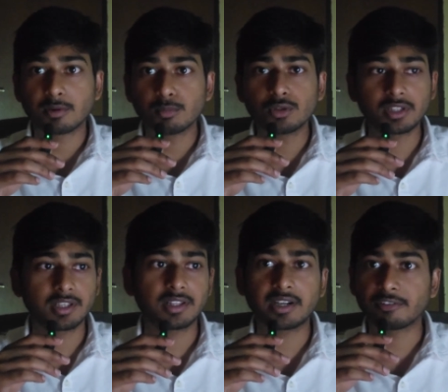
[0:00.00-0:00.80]
one more
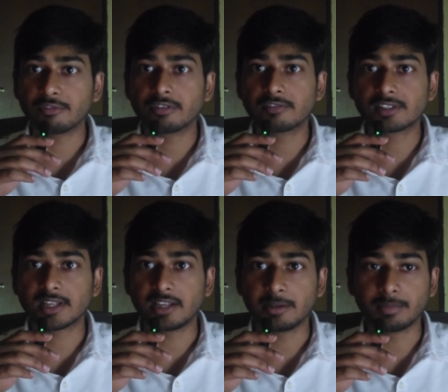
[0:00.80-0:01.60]
thing that everyone was
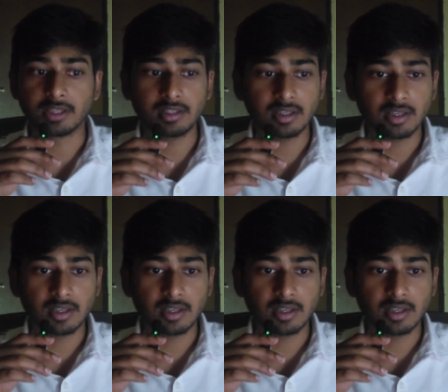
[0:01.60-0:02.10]
telling me,